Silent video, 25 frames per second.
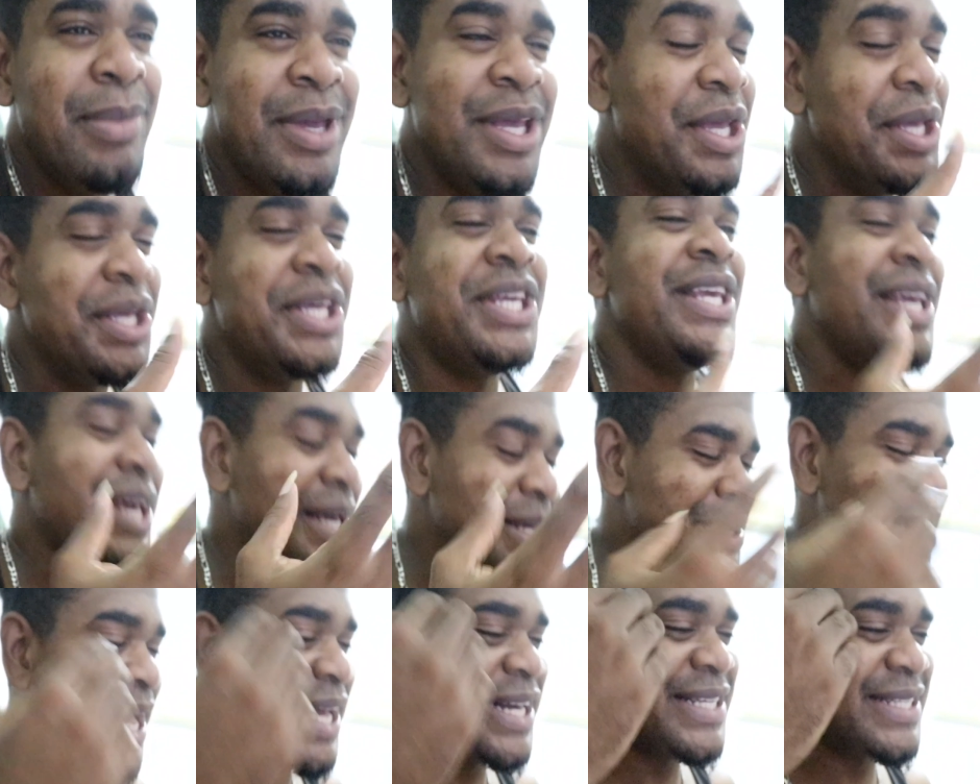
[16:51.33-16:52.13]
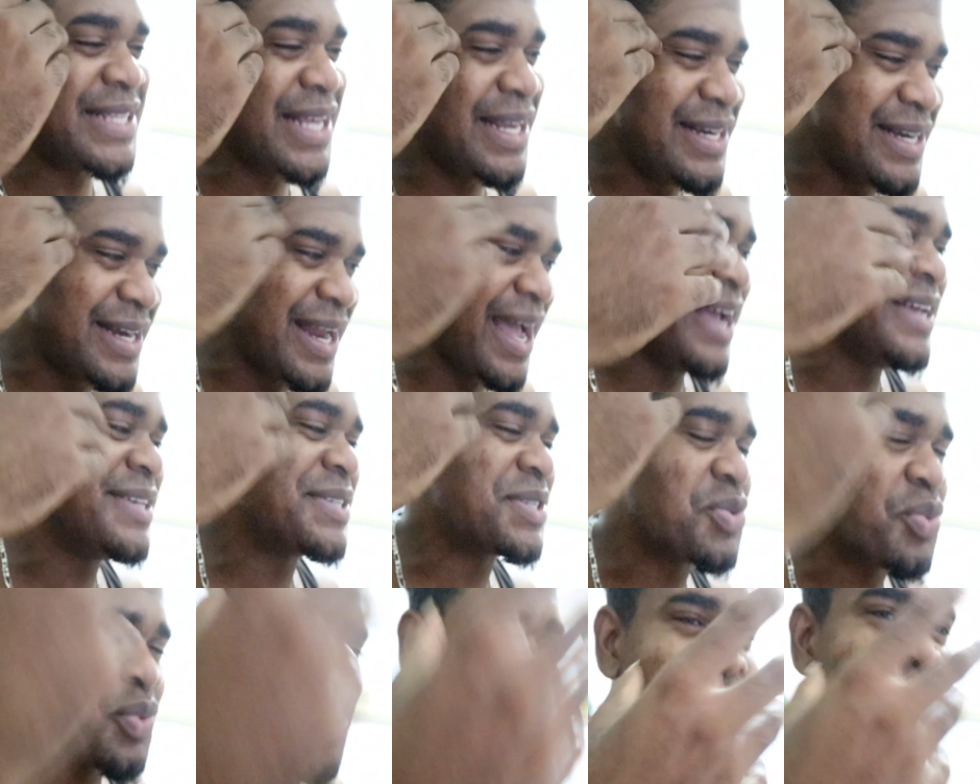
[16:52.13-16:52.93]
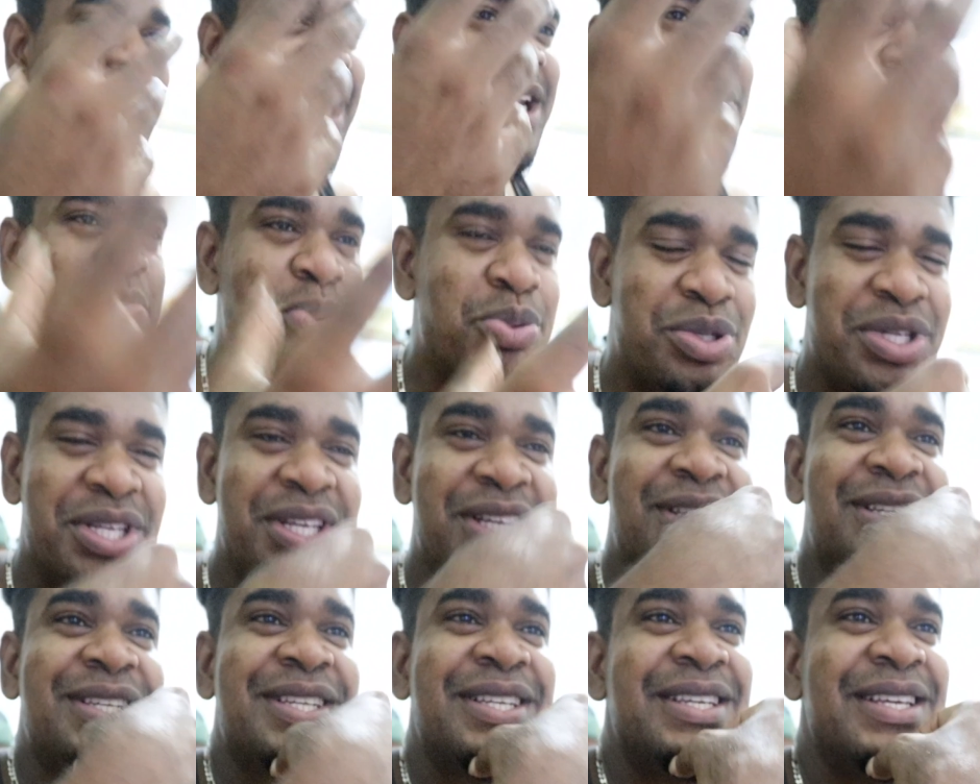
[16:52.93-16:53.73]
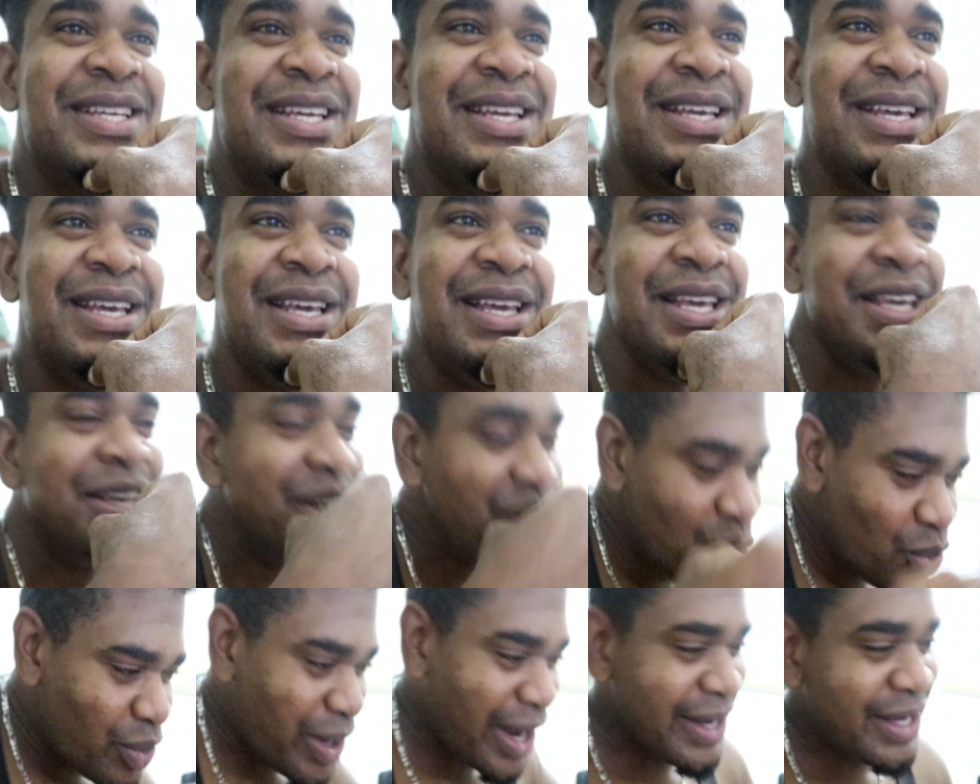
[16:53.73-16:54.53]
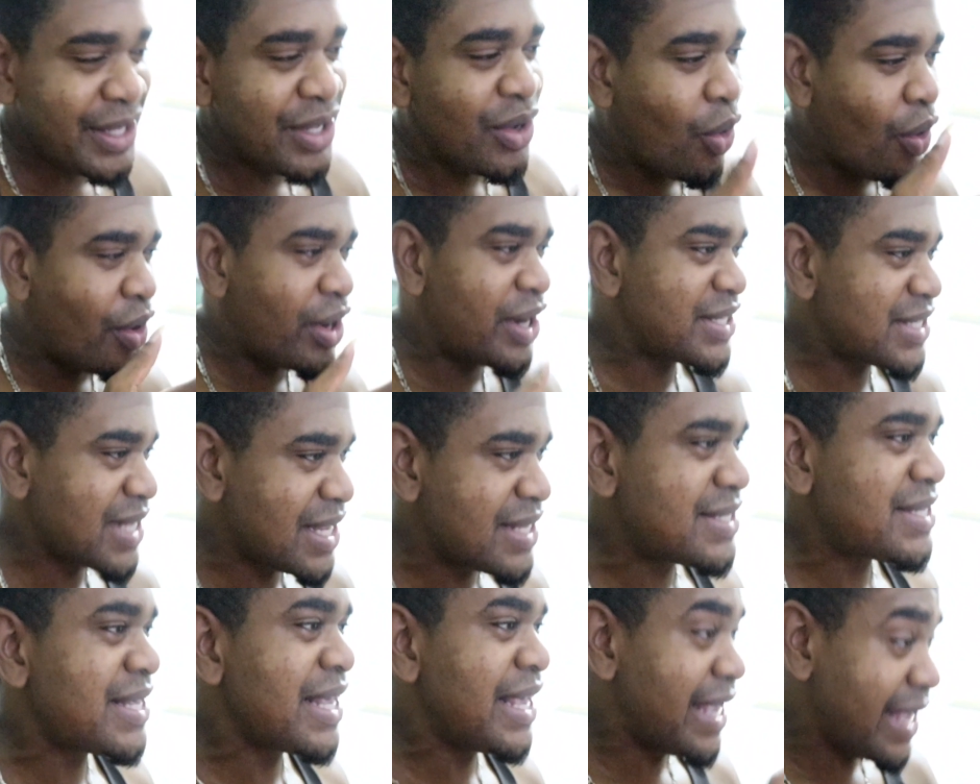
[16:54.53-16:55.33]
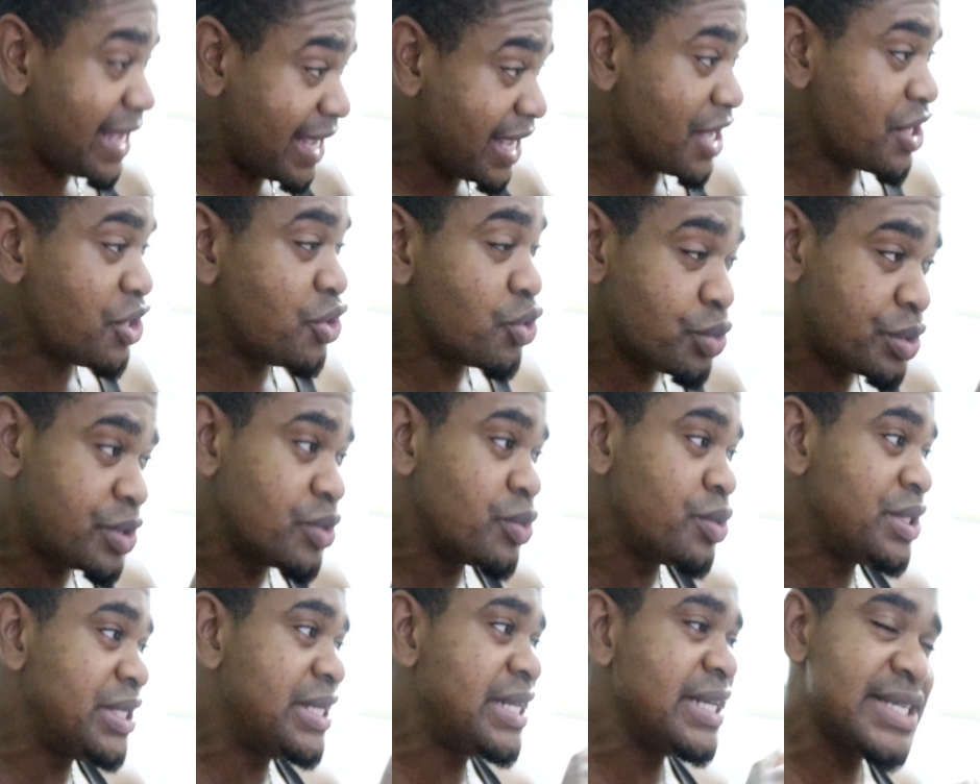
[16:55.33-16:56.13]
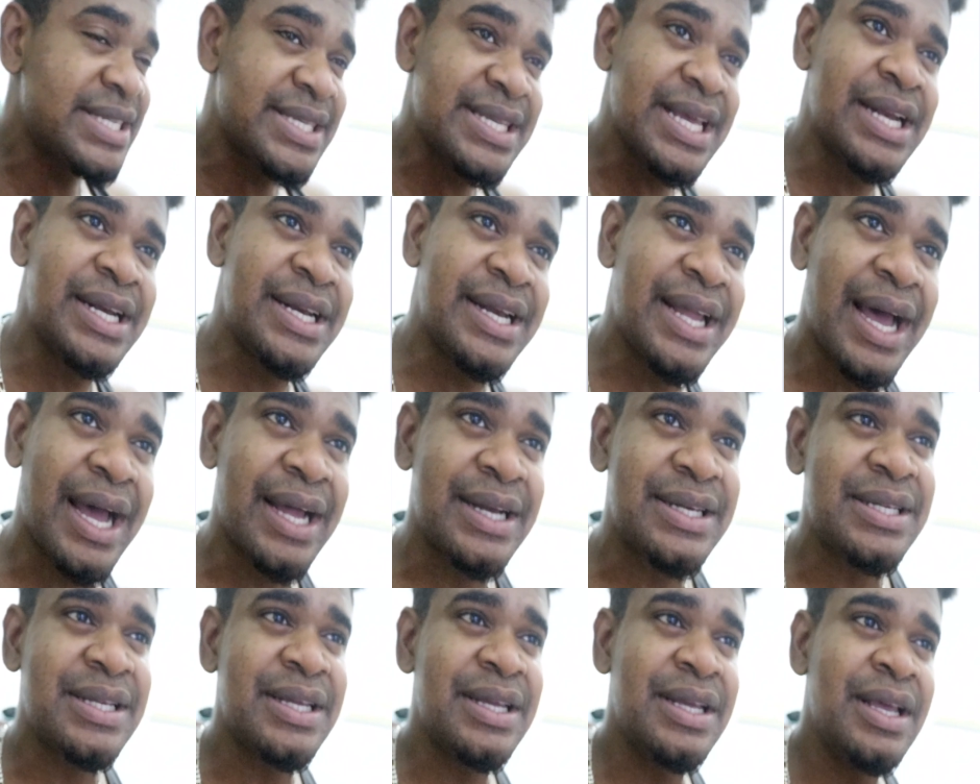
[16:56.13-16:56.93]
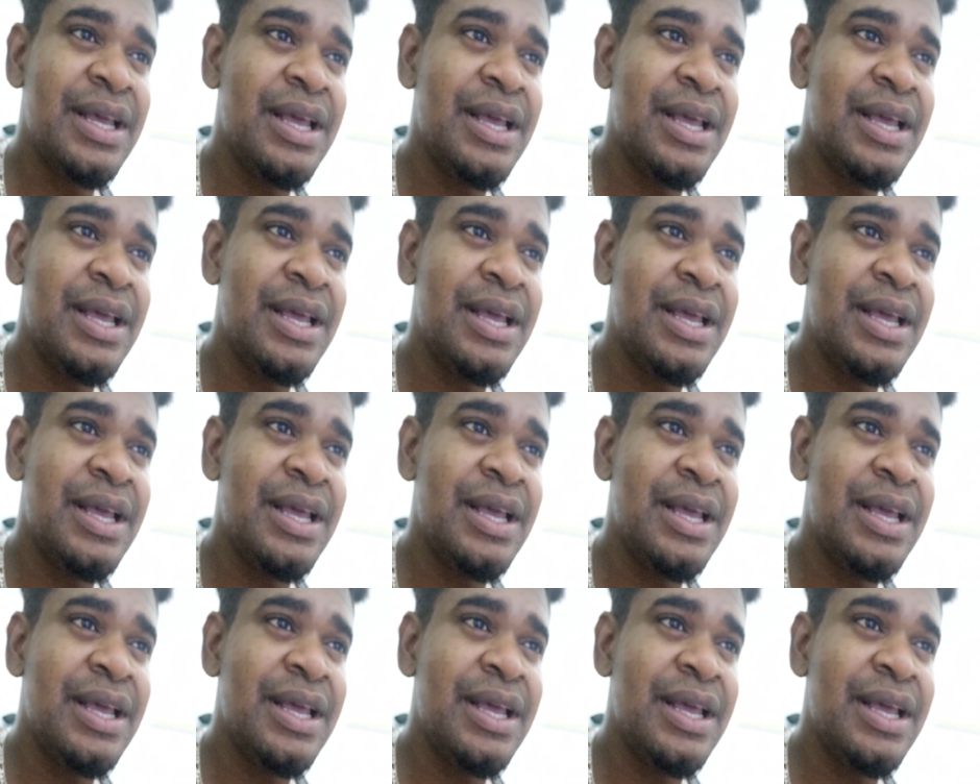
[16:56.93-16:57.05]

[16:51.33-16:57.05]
he, that is a nice way that he put it he look at the others and say hey you doing this and that